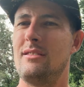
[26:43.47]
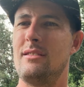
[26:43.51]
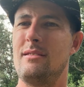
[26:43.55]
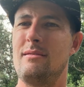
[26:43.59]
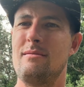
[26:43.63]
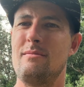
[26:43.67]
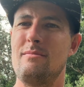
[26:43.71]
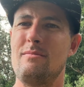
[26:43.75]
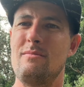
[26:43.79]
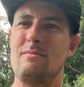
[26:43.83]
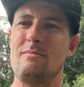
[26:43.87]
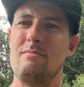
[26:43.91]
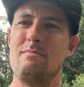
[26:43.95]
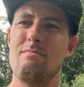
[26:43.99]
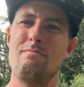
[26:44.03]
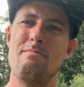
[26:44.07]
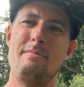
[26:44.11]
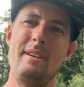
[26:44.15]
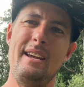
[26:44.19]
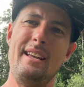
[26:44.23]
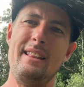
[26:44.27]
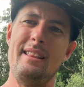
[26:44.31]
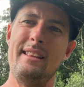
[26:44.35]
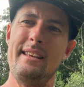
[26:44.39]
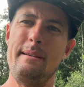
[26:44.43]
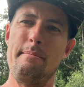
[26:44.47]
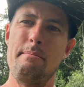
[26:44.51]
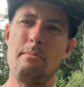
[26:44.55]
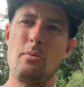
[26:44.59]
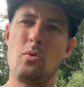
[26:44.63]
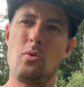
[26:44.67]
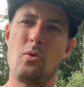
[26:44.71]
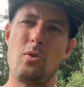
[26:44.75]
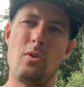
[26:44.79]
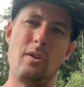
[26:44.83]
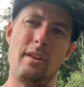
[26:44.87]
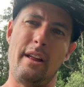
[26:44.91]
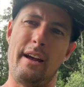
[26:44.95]
mainly
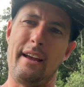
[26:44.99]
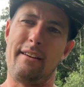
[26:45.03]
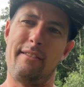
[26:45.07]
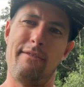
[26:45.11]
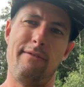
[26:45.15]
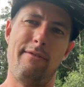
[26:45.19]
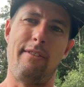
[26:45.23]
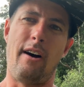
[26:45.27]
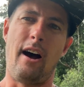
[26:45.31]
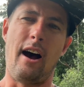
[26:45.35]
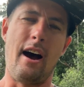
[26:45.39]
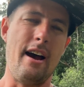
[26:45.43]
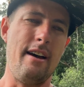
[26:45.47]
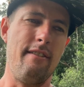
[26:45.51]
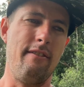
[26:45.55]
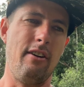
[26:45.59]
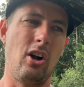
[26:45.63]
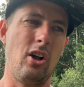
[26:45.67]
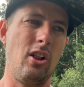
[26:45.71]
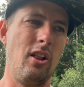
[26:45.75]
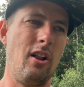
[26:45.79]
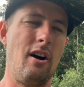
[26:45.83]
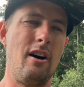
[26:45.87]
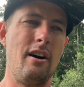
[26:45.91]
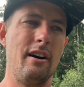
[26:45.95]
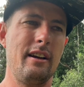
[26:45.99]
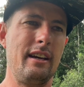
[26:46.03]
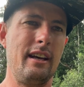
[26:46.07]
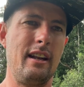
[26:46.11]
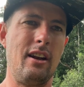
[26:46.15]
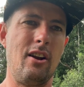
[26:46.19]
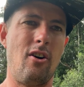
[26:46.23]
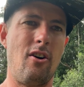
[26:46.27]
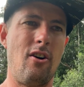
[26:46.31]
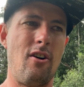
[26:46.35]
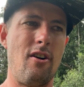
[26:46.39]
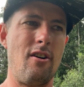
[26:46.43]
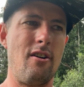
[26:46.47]
more like 5 o'clock and
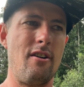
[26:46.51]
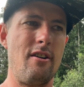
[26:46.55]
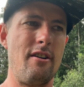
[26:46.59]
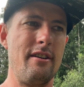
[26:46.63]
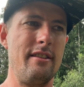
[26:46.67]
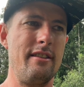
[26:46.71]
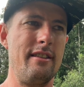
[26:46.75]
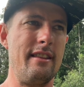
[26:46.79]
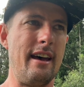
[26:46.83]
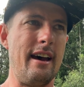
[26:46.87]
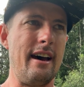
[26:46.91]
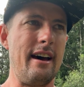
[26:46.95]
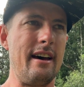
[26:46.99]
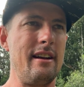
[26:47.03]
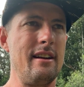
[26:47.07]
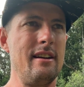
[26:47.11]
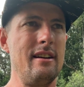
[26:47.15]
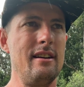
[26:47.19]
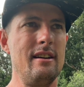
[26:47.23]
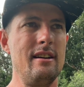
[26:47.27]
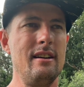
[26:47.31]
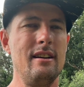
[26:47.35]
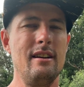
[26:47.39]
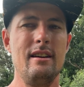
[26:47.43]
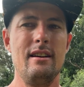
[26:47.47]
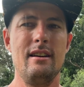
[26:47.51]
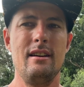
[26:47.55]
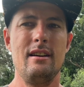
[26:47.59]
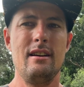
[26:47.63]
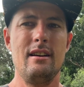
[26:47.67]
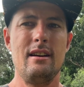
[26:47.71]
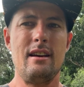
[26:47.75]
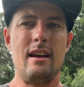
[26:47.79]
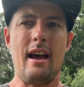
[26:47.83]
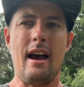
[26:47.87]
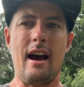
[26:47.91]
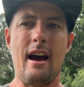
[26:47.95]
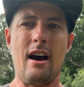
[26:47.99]
on, that
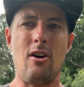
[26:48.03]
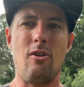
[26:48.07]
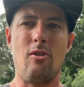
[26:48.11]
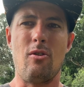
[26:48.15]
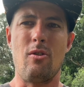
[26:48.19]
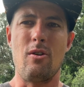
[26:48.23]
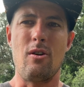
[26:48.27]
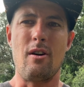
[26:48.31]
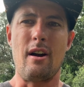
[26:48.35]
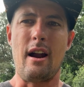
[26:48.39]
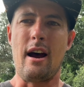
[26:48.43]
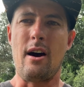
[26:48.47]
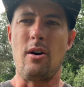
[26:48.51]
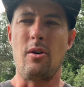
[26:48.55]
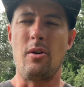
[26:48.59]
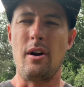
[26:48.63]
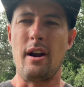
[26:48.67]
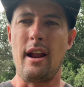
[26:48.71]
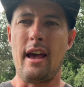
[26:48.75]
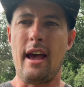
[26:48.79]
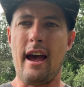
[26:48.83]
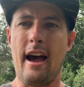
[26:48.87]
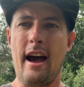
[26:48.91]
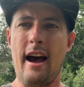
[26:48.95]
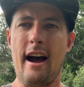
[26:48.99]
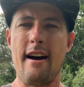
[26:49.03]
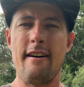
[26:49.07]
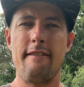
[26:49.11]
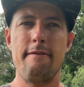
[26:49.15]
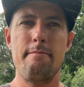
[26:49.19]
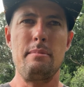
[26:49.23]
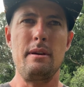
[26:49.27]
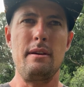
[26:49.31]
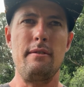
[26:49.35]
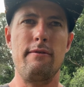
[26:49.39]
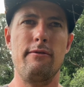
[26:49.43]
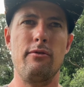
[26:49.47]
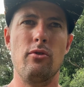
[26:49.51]
hour and a half
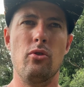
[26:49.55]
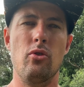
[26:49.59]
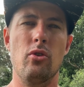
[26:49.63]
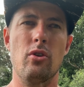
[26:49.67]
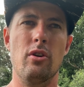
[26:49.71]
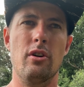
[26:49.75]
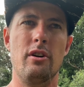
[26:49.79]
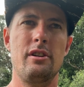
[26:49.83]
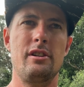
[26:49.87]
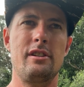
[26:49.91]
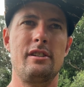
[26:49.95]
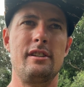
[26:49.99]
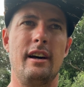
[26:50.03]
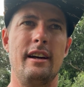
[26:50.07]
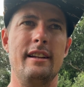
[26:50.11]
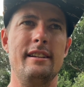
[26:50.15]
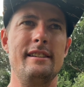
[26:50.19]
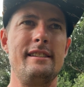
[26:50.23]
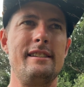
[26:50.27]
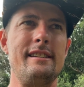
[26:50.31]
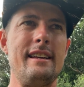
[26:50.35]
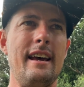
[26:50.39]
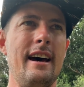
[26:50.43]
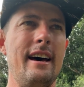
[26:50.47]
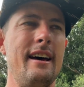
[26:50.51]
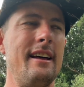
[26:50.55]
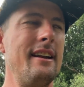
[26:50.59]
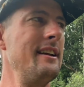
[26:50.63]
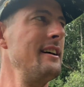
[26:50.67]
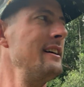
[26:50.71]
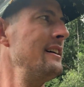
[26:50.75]
before sunset.